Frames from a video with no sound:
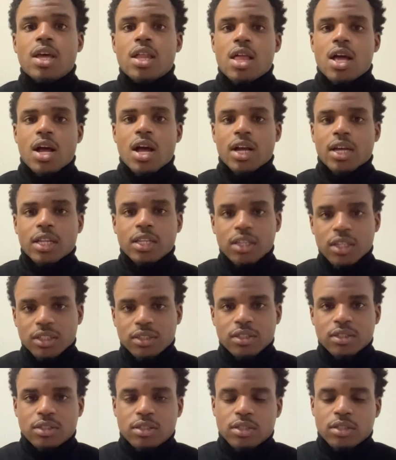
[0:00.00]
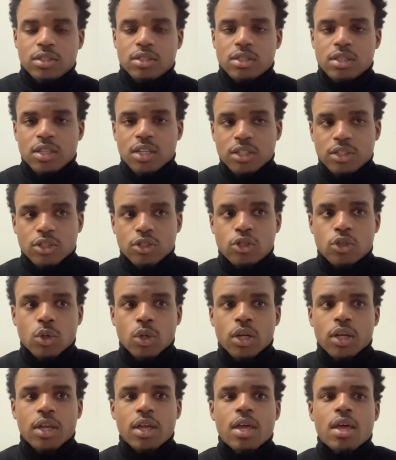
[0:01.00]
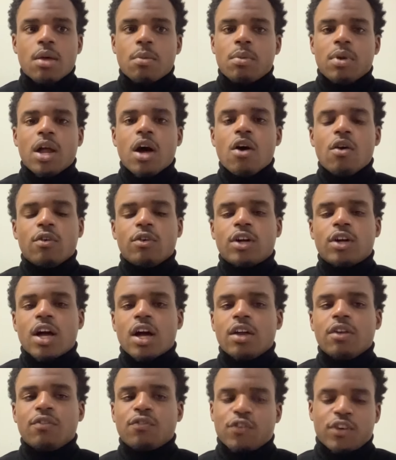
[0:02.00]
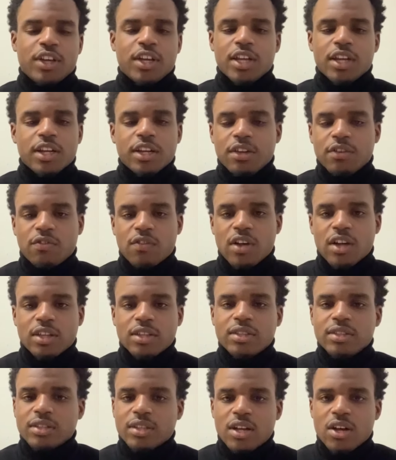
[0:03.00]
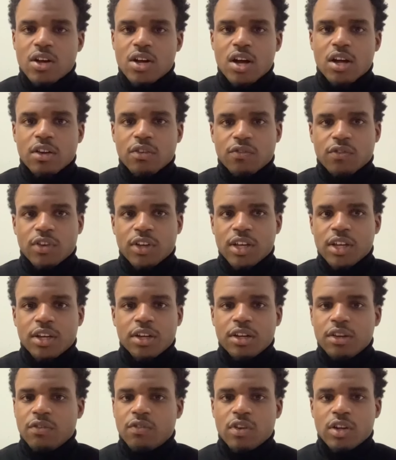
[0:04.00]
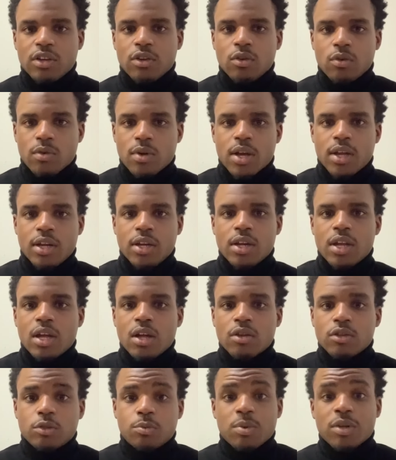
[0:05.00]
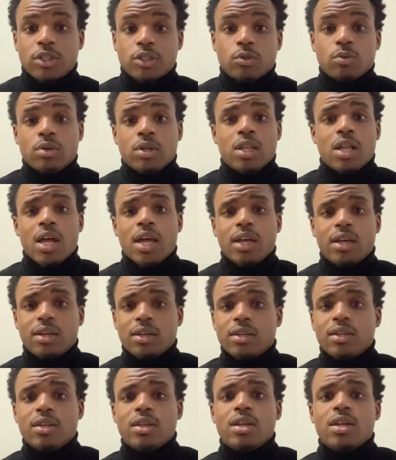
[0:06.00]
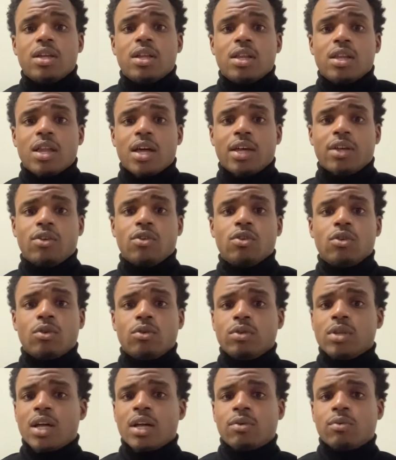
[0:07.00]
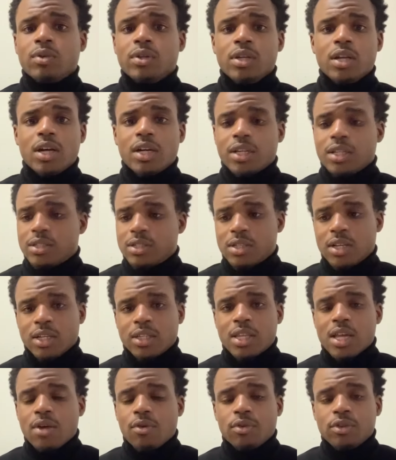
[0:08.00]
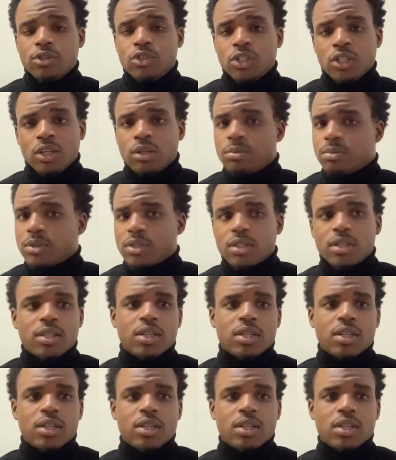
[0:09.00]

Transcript: Like I can listen to it, but I'll kind of forget it if I don't write it down. Especially with like with nuggets like that, with gems.